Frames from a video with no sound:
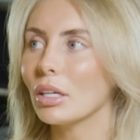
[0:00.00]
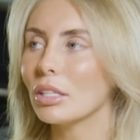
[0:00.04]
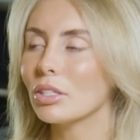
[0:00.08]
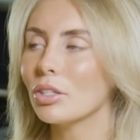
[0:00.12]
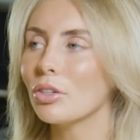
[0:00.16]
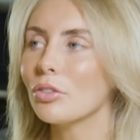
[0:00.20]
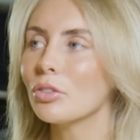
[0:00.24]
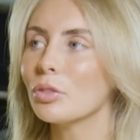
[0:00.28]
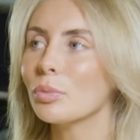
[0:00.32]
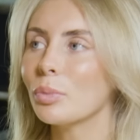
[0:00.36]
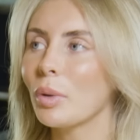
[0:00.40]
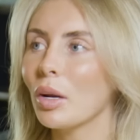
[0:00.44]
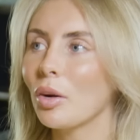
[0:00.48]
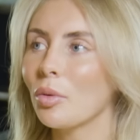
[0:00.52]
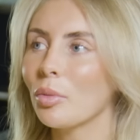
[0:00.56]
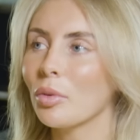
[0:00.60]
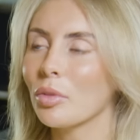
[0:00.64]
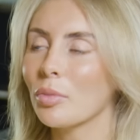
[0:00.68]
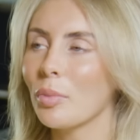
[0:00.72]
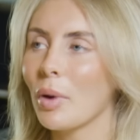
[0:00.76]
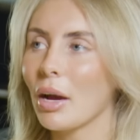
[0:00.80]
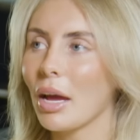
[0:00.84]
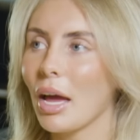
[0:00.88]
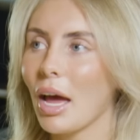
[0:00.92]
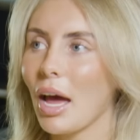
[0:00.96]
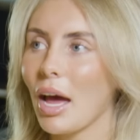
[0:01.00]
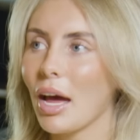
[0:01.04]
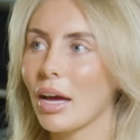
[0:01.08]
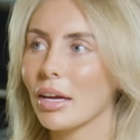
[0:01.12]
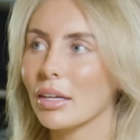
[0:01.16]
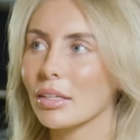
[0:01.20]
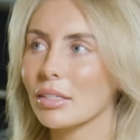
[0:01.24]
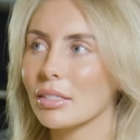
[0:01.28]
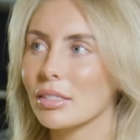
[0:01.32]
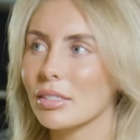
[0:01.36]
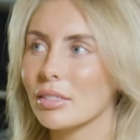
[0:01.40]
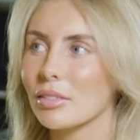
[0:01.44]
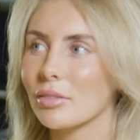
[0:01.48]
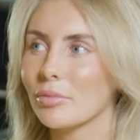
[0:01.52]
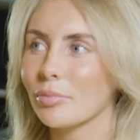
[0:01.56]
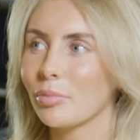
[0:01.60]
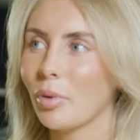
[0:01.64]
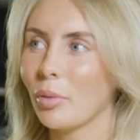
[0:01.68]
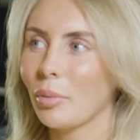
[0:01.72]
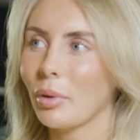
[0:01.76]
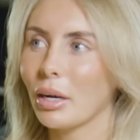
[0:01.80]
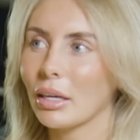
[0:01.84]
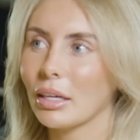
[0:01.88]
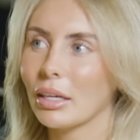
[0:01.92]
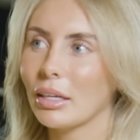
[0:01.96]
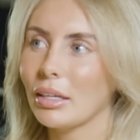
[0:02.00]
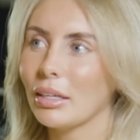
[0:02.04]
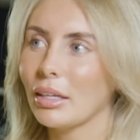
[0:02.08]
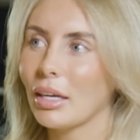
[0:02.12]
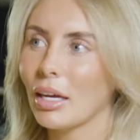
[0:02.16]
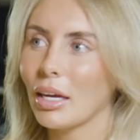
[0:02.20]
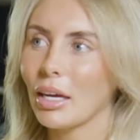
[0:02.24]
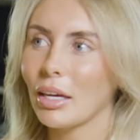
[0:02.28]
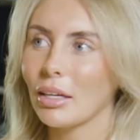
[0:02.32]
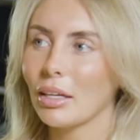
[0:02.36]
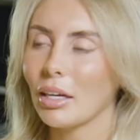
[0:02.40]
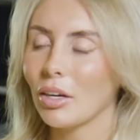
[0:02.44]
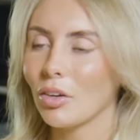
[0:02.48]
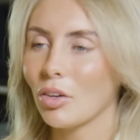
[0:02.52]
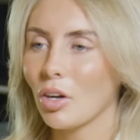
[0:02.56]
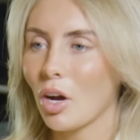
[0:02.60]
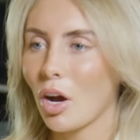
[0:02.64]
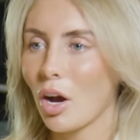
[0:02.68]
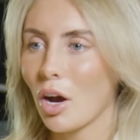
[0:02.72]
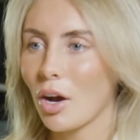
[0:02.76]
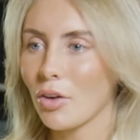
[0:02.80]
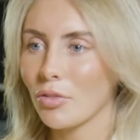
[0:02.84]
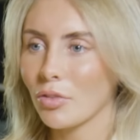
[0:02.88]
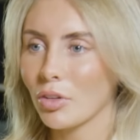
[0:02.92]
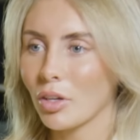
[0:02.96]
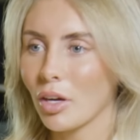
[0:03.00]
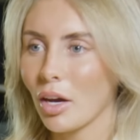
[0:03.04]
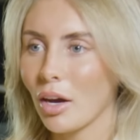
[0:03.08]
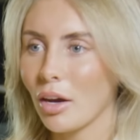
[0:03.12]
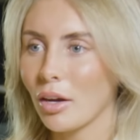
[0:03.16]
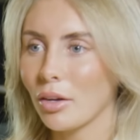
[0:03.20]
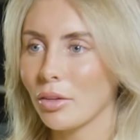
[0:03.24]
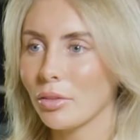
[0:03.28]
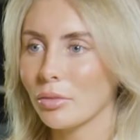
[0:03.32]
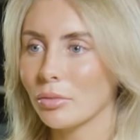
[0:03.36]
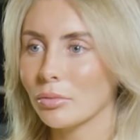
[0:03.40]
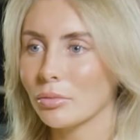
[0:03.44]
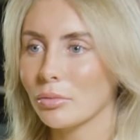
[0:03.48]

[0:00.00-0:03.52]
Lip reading: I sort of split up with my ex probably like a year and a half ago.